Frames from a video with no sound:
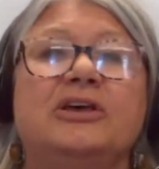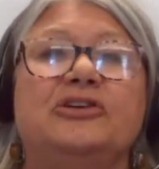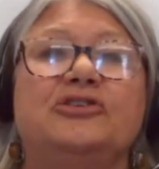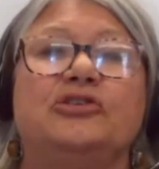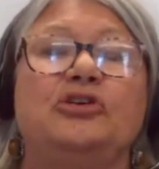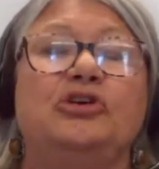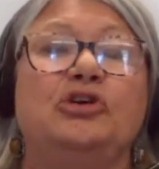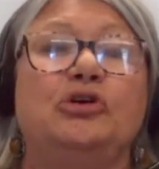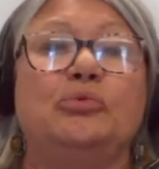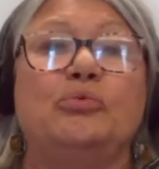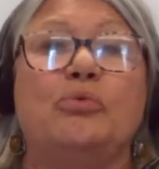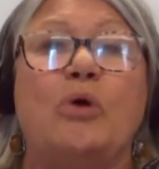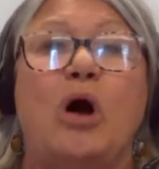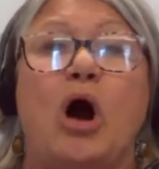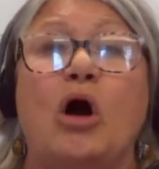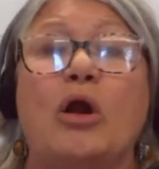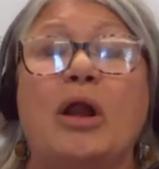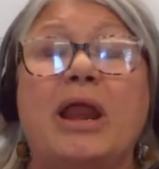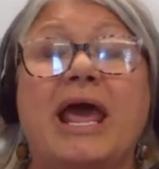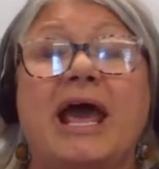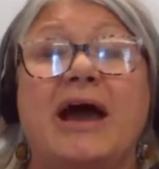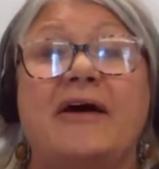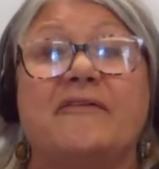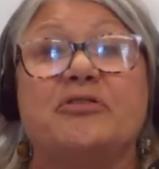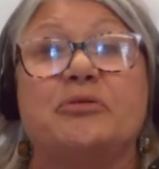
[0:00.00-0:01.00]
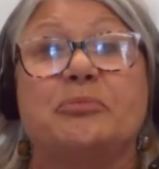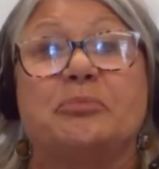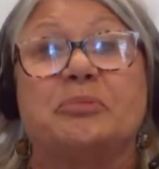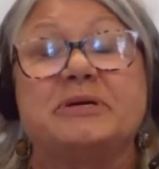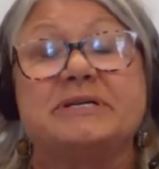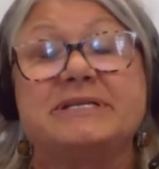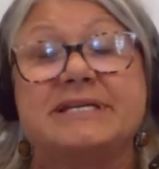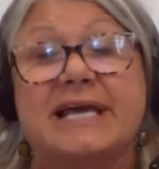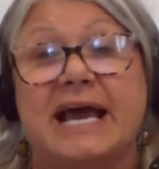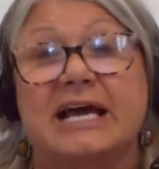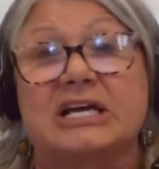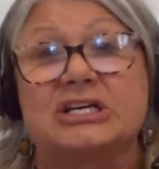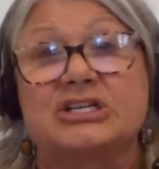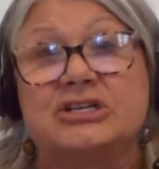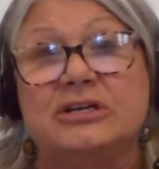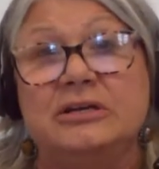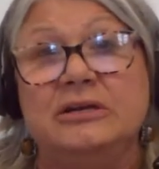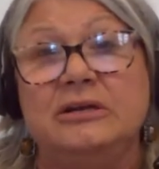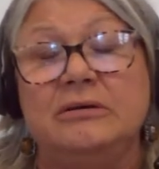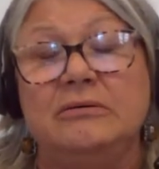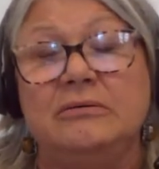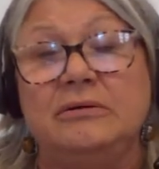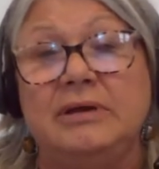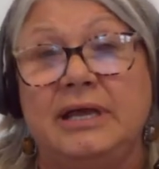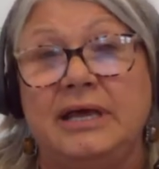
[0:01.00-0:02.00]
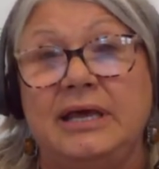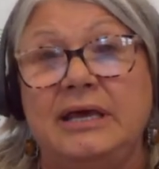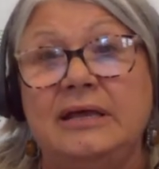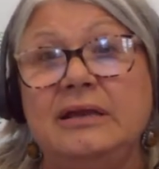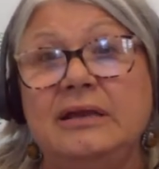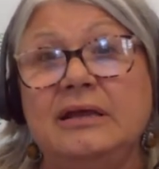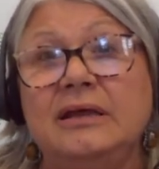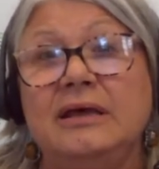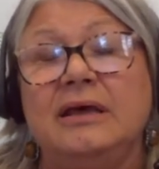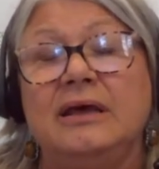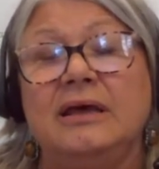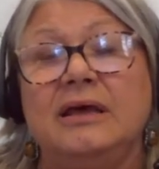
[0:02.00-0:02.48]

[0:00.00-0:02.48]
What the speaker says: So you won't have the protection you need.